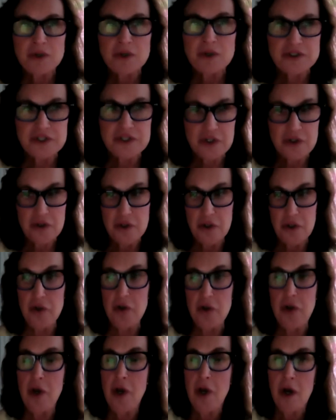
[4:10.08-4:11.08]
which
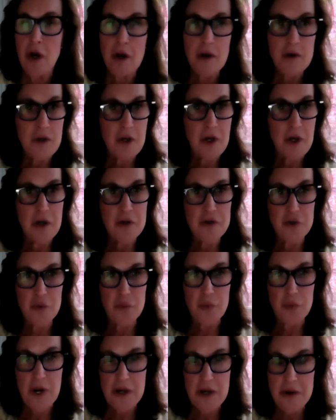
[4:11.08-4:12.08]
include a, a
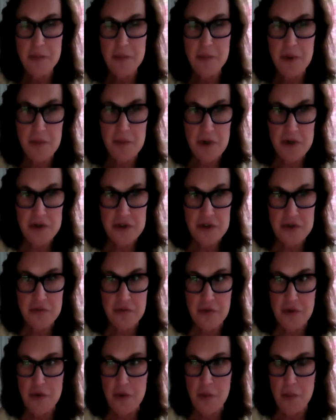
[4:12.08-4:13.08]
direct promotion
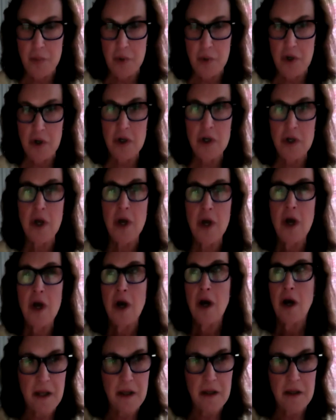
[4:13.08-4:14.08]
for the book,
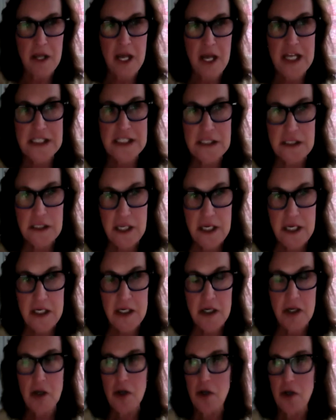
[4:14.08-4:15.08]
a, a
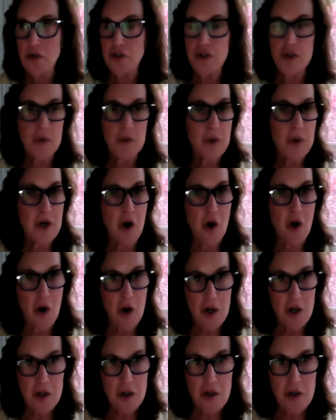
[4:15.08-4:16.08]
link to an
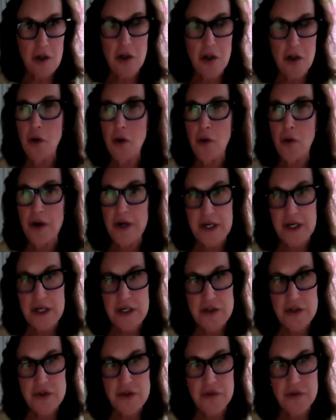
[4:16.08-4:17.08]
article or an
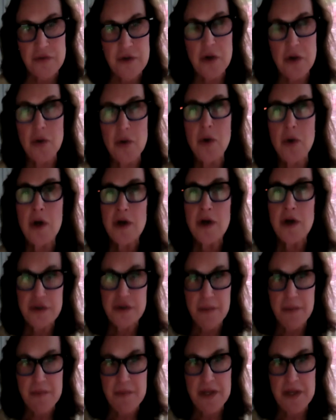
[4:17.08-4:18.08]
interview,
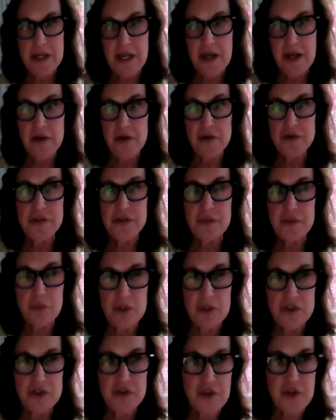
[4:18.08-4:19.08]
something else in
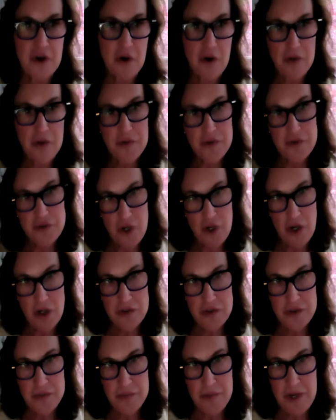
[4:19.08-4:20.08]
which the author
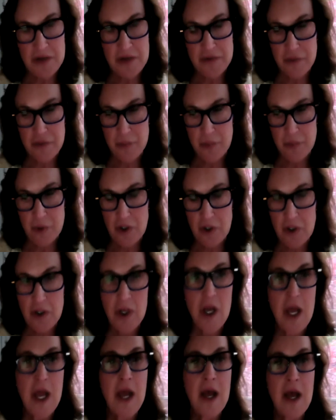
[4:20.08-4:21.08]
talks about the book,
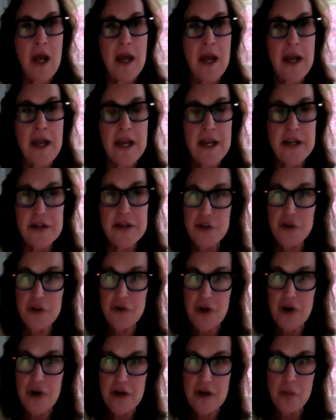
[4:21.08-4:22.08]

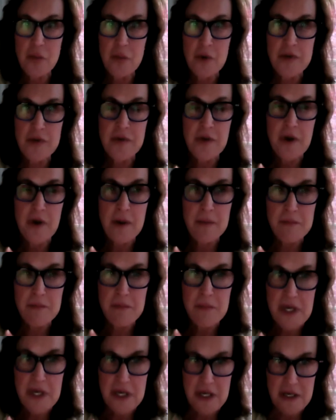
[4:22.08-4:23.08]
integrate it with a
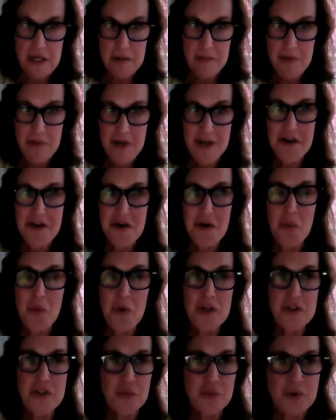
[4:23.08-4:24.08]
meme,
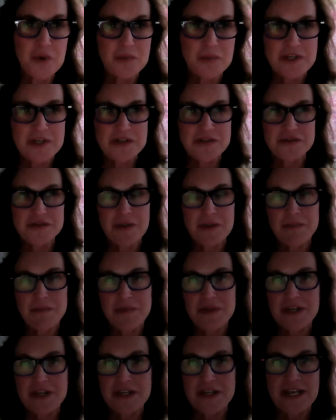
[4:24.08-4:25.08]
which would be
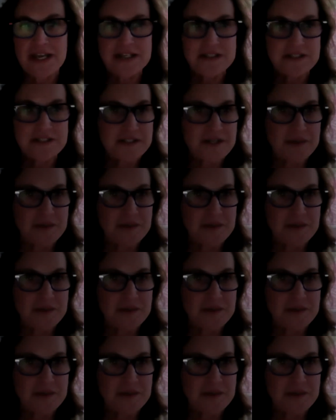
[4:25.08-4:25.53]
something as